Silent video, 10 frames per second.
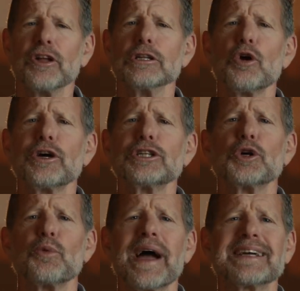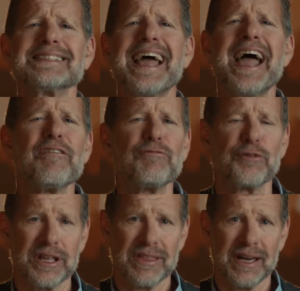The Lord directs
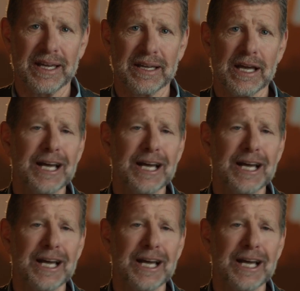everything